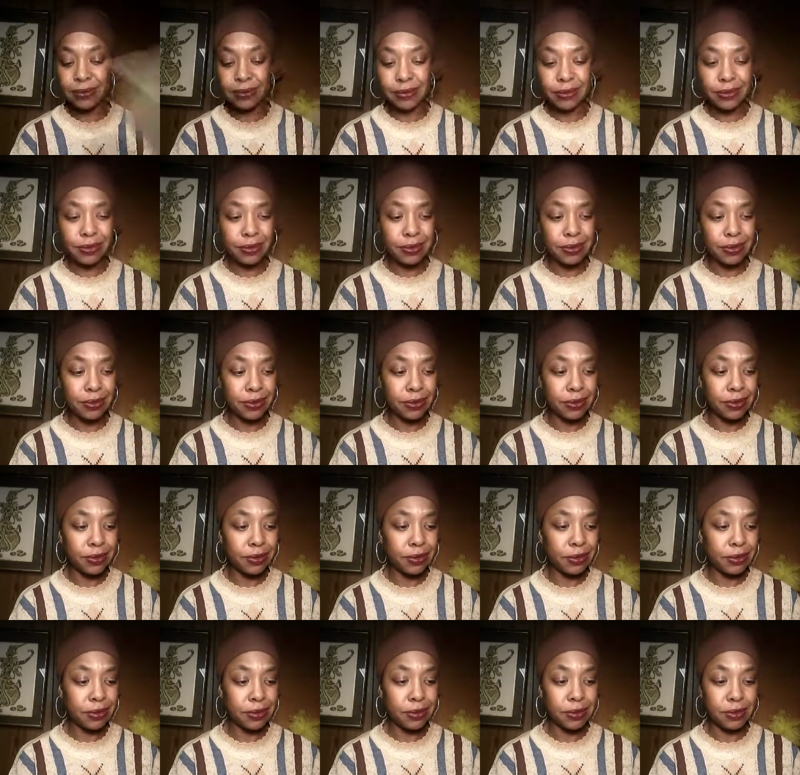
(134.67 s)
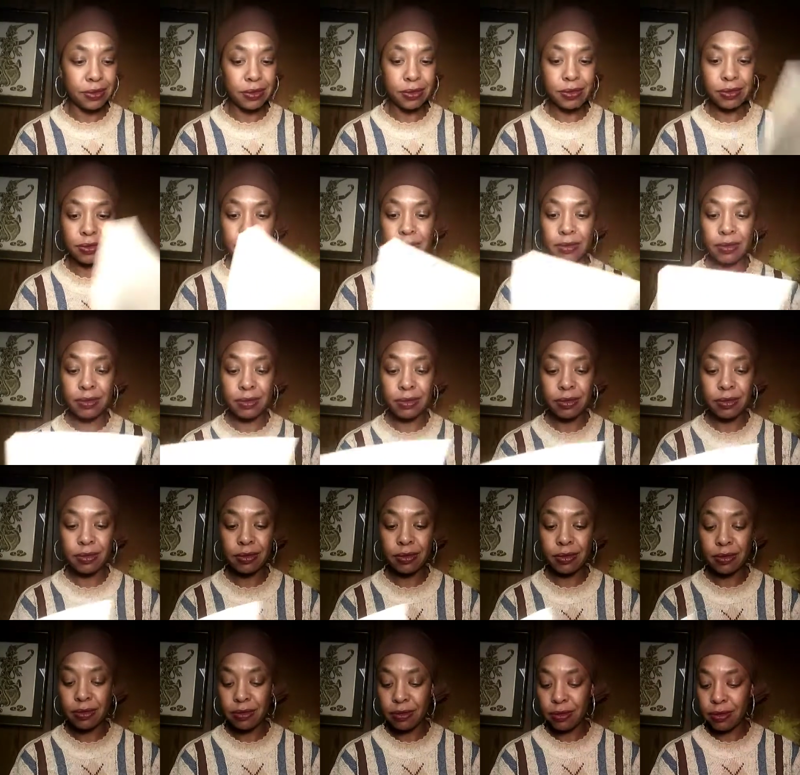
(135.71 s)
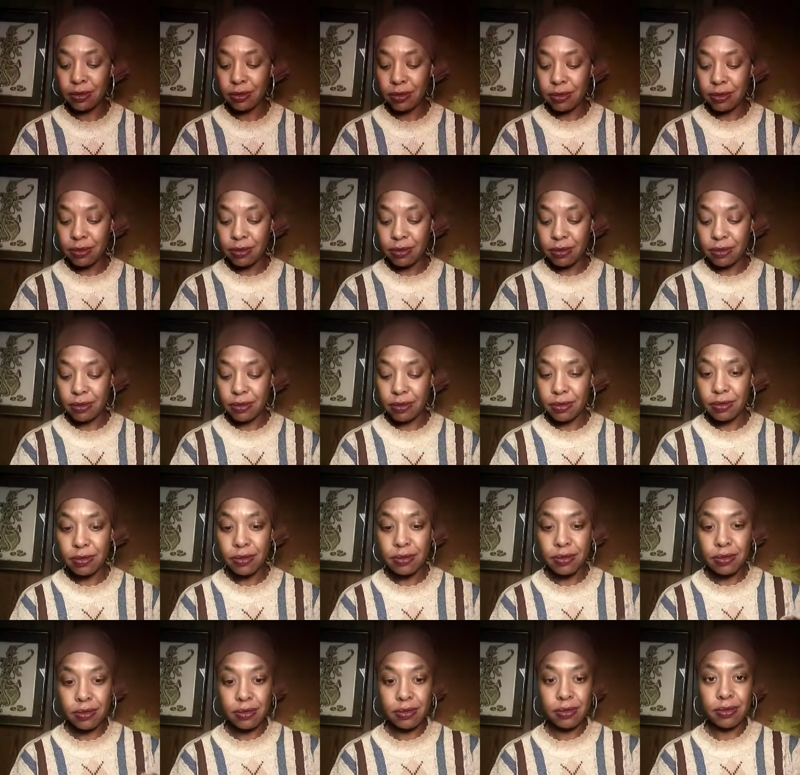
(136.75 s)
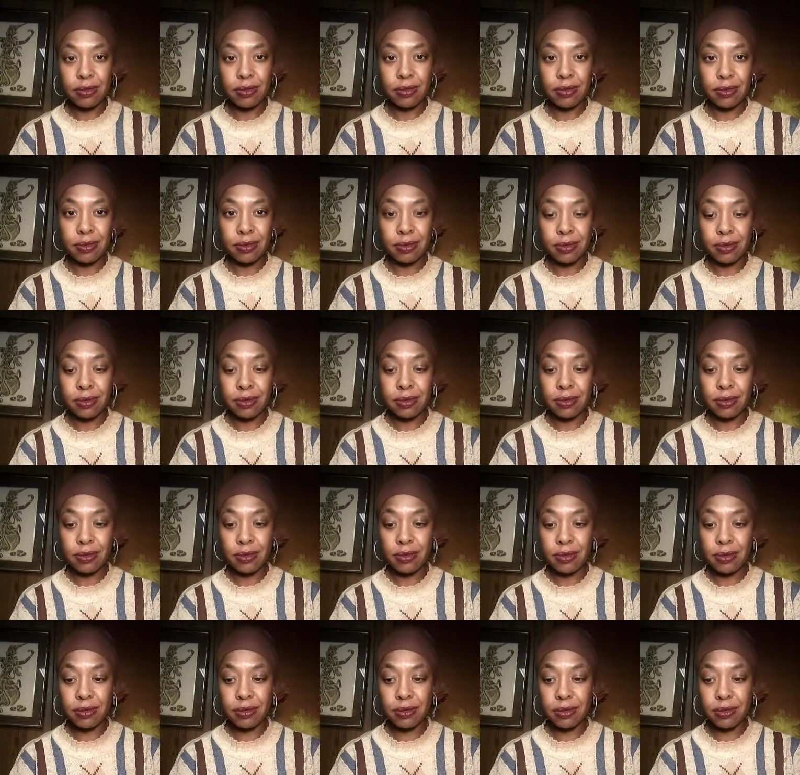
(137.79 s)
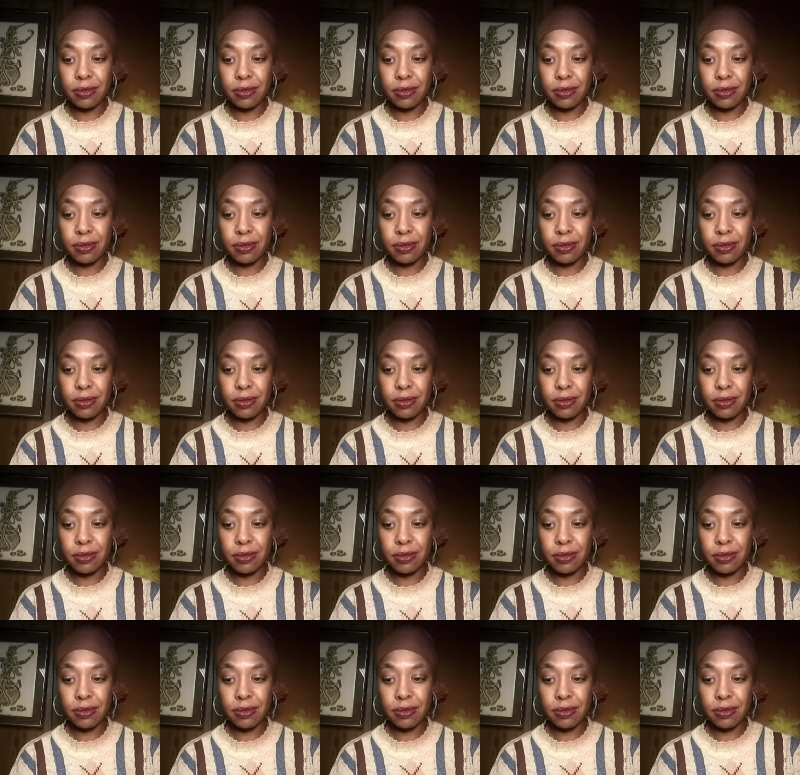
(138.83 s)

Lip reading: (silence)